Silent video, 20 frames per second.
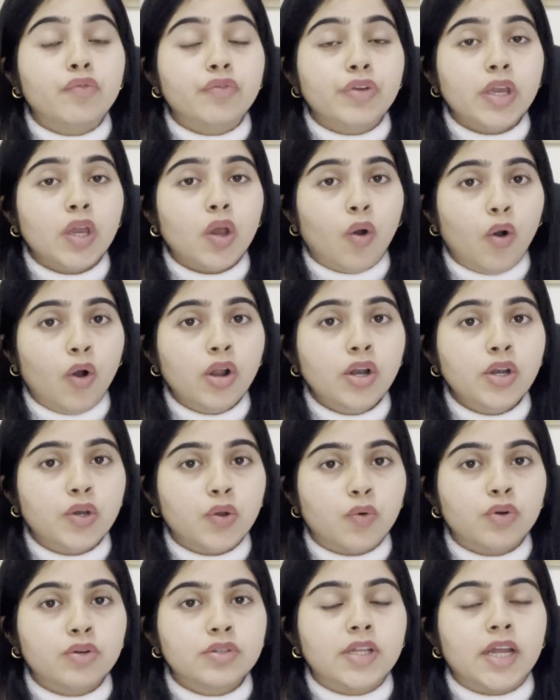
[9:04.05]
We all
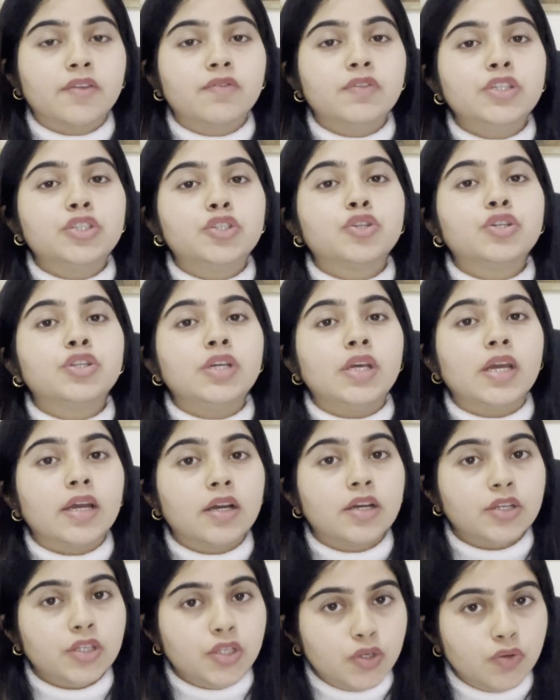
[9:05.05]
know that we should
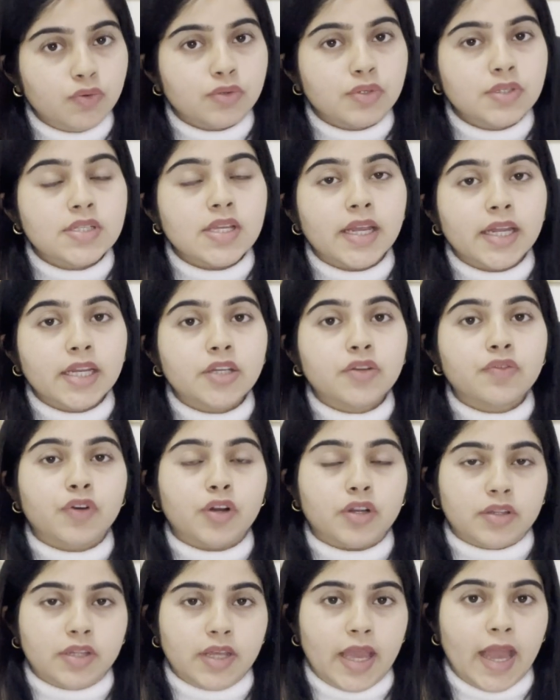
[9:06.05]
use it
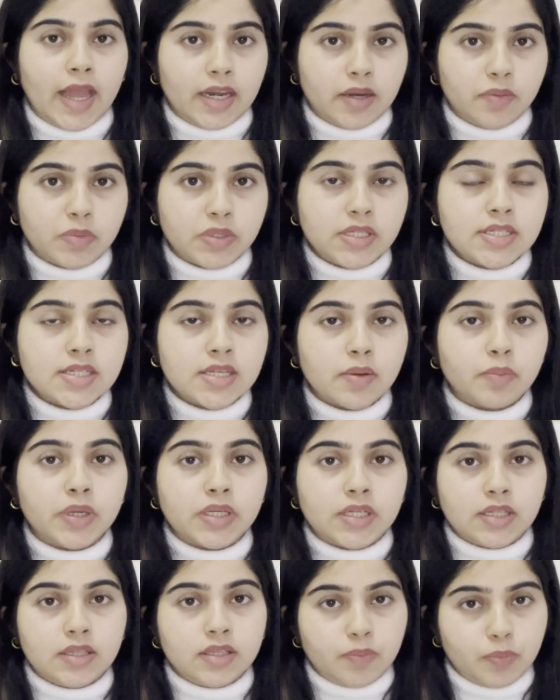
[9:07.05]
for the animals,
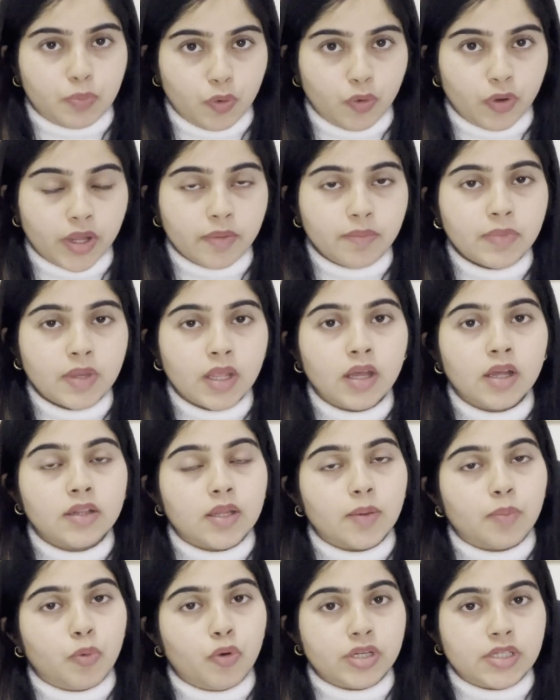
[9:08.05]
but in the poem,
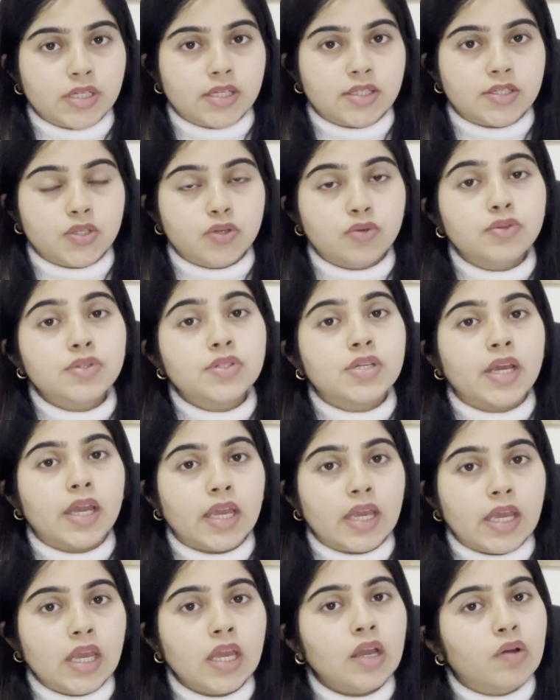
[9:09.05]
the poet has used
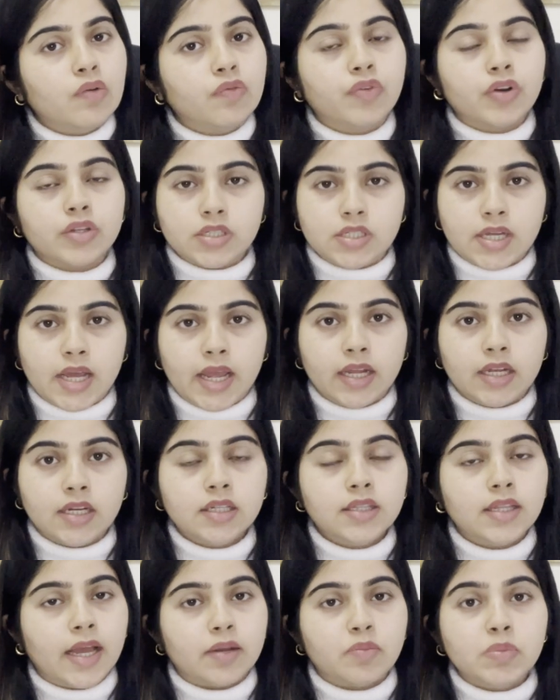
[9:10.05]
he for the
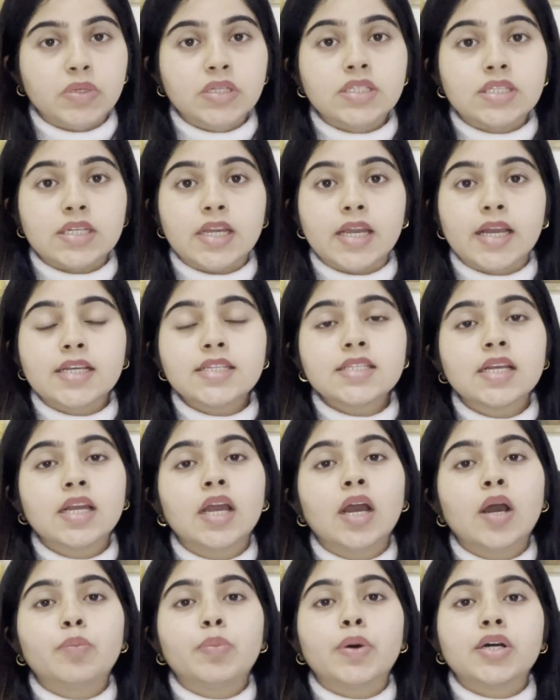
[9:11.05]
tiger. That means he has
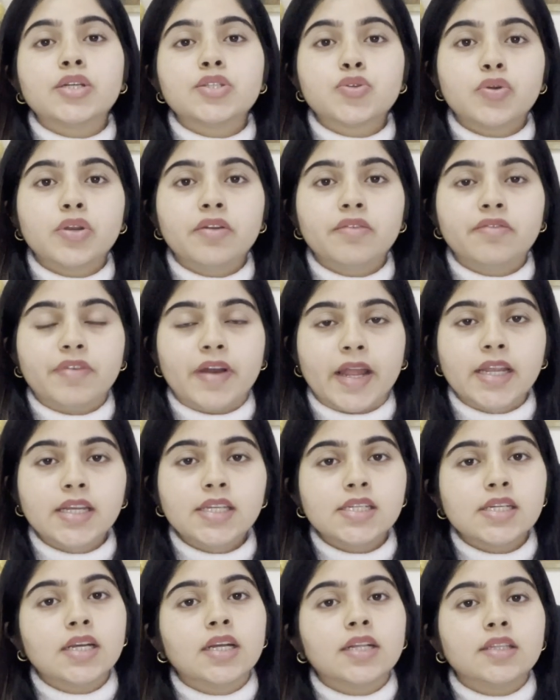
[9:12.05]

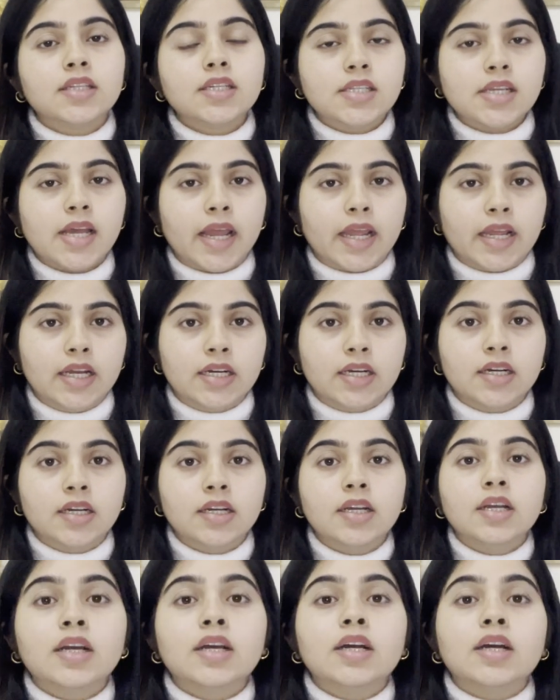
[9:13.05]
personified the tiger.
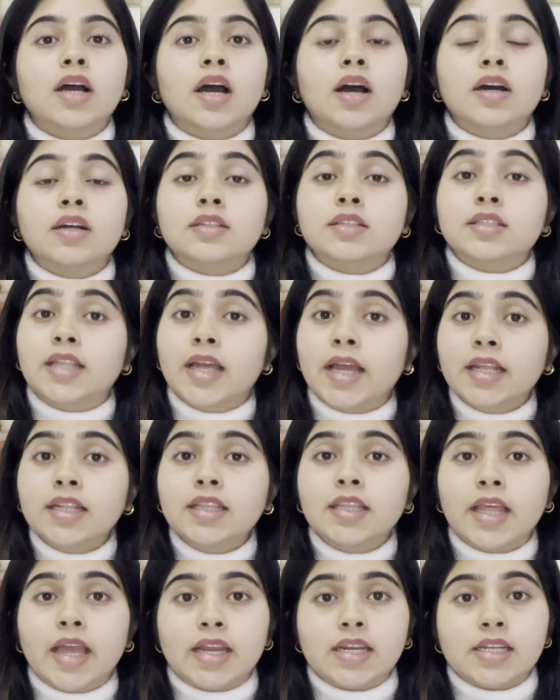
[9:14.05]

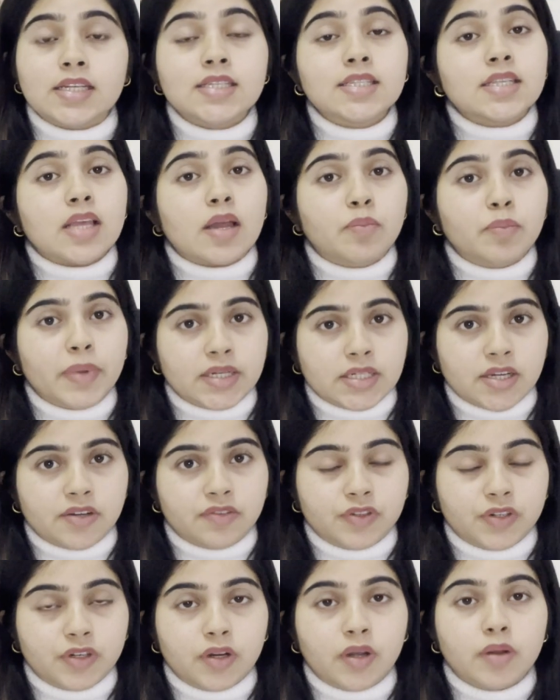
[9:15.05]
Then there is a
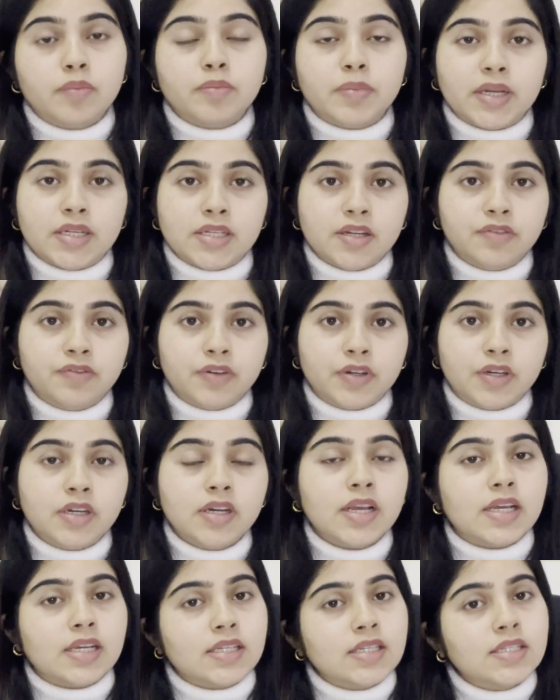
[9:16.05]
metaphor. Metaphor
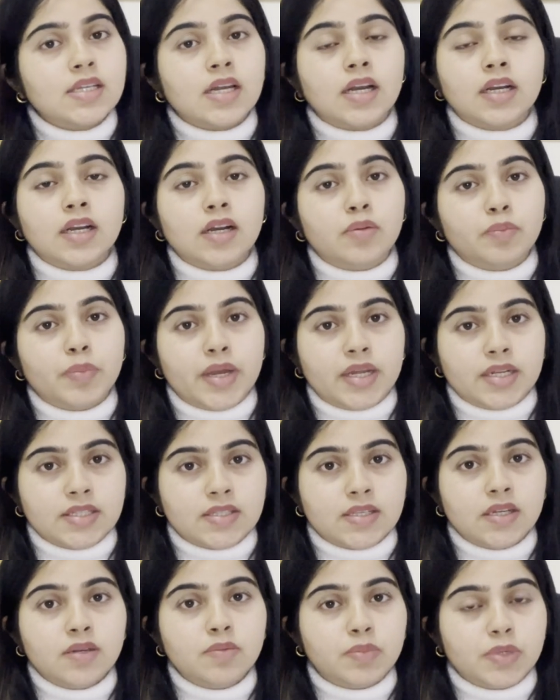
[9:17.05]
is a
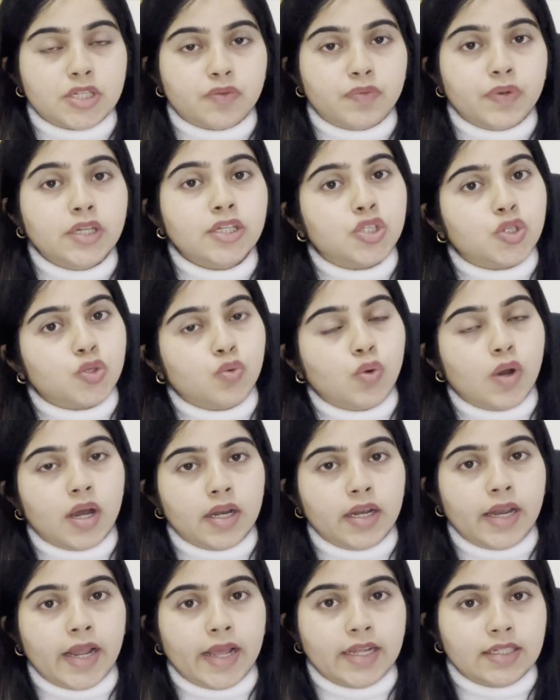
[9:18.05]
comparison between two
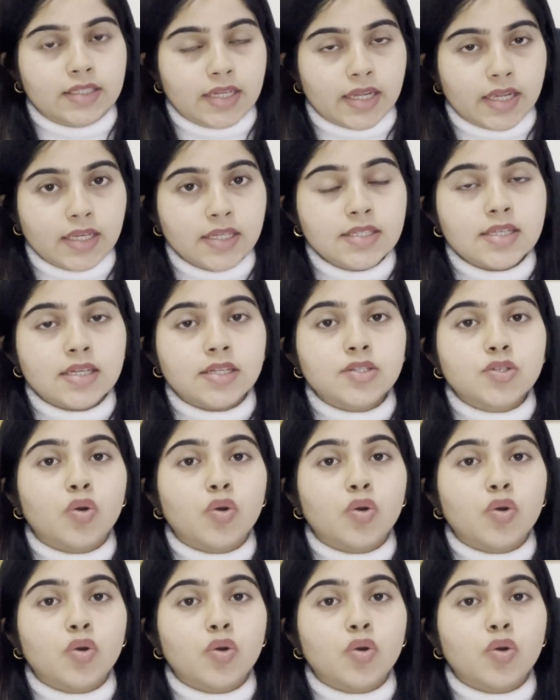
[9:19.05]
unlike things.